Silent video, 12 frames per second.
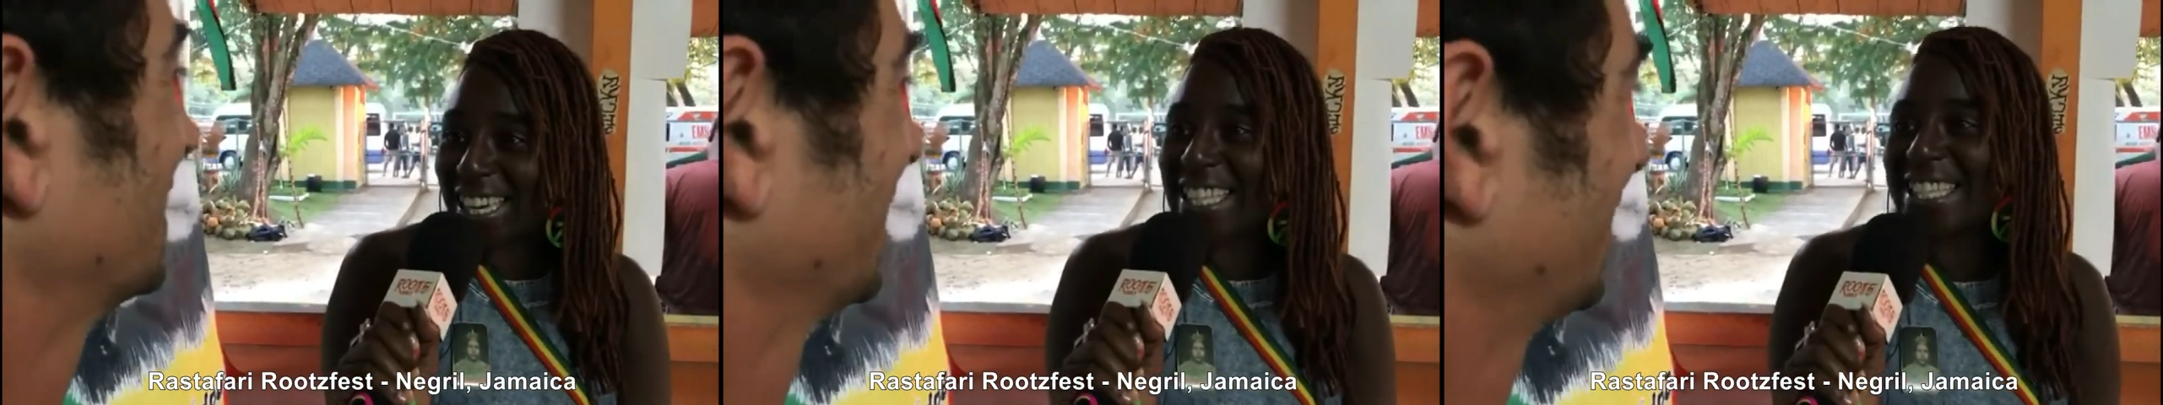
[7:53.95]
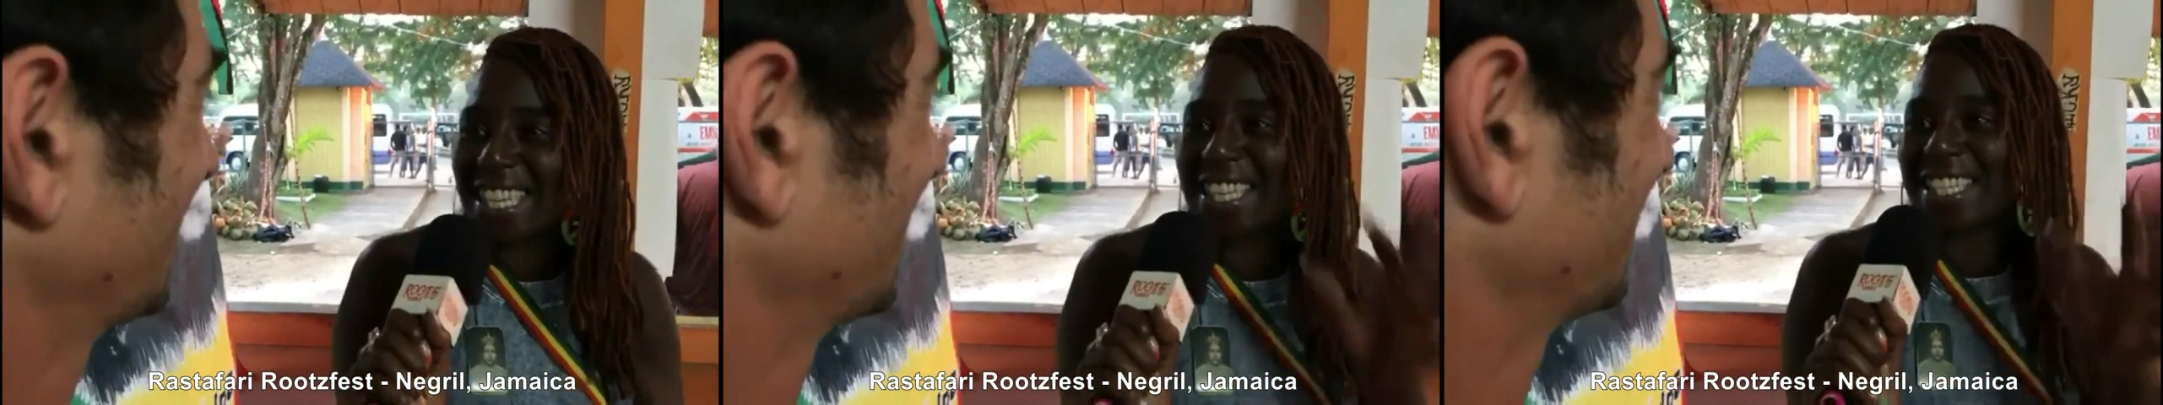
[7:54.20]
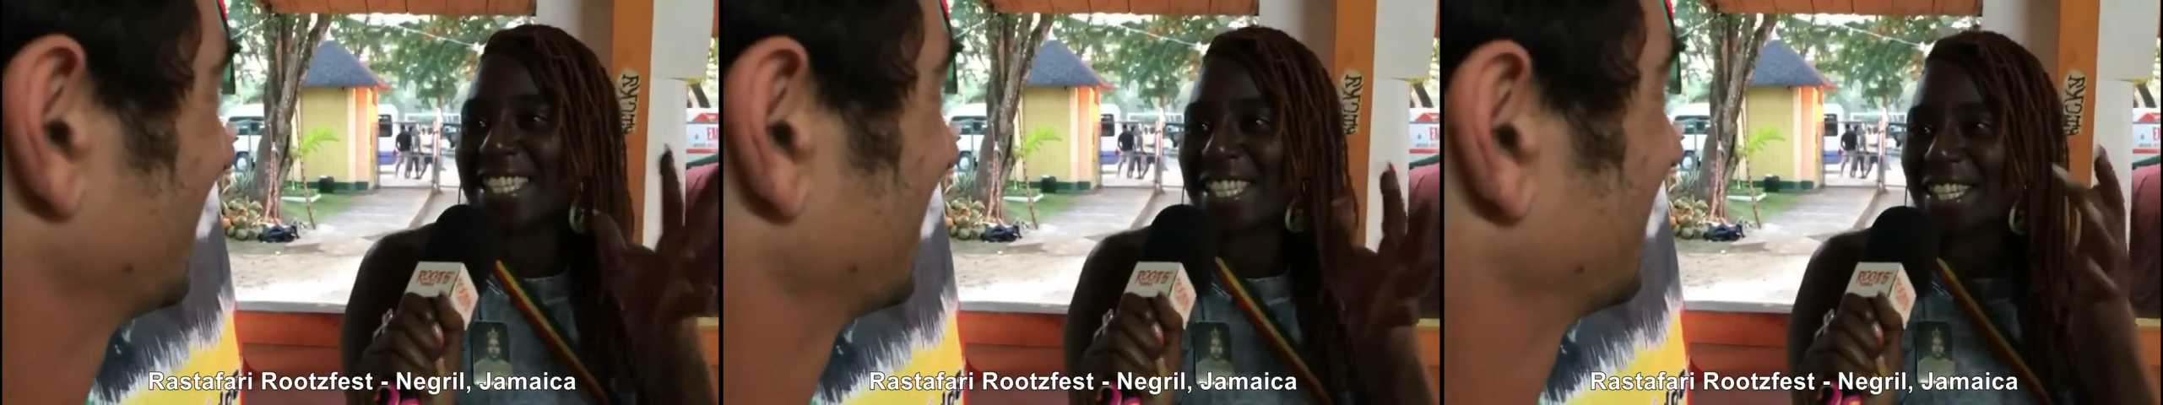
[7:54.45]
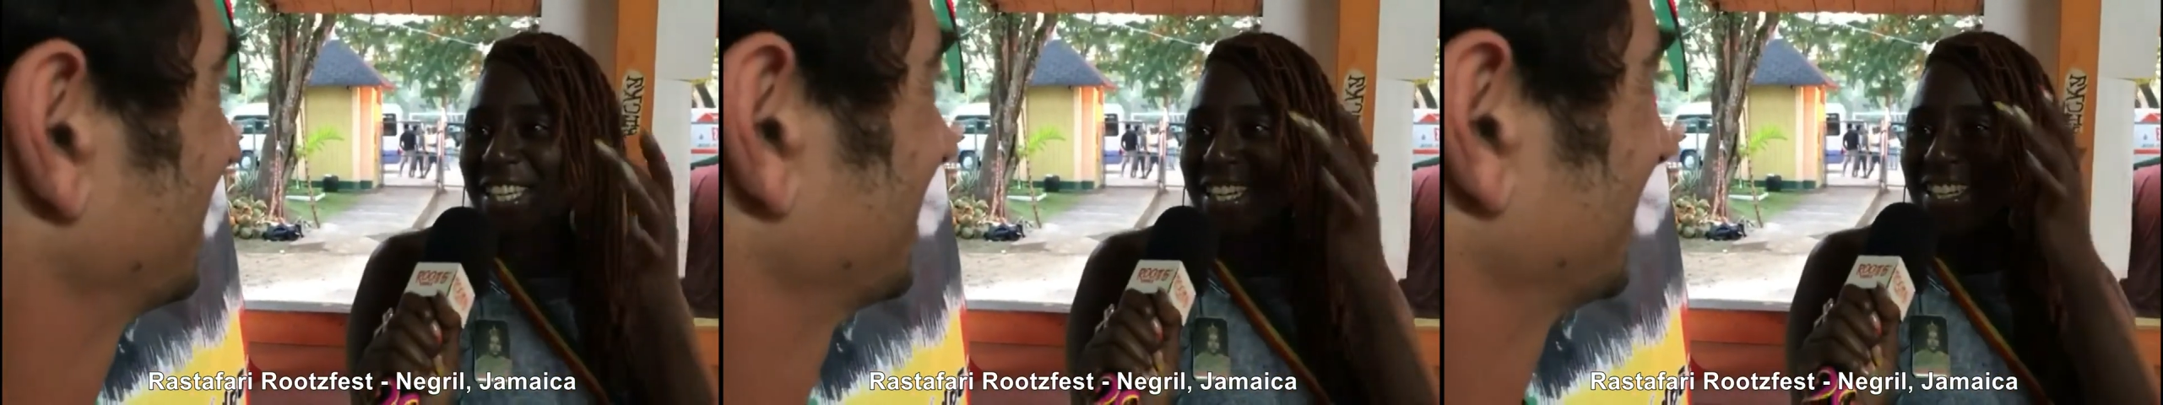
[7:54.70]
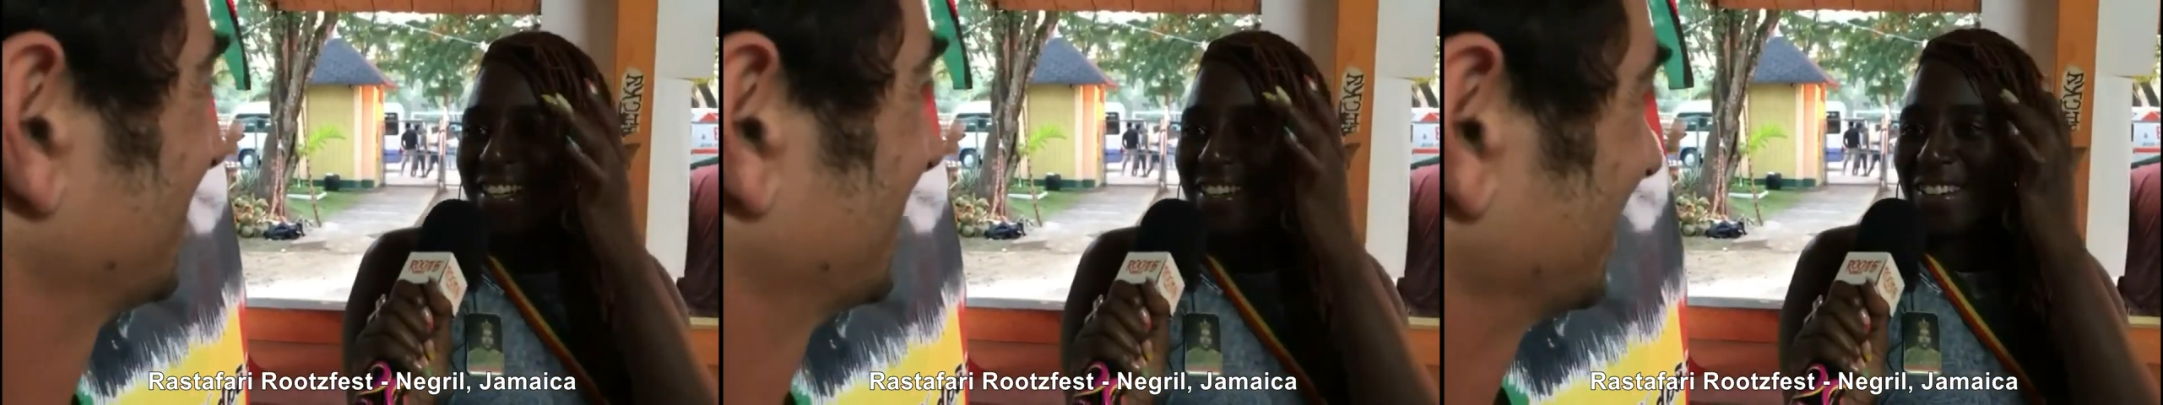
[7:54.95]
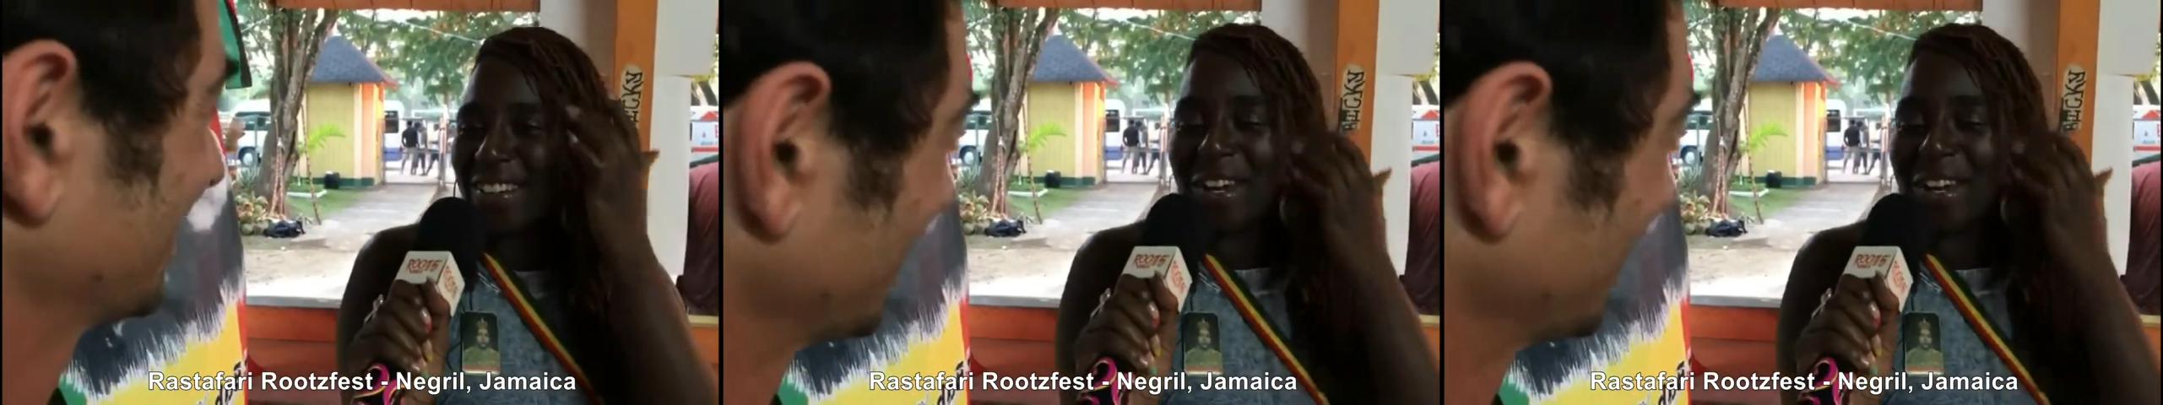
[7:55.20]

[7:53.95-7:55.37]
Oh, I can see you. the Sicilian in you.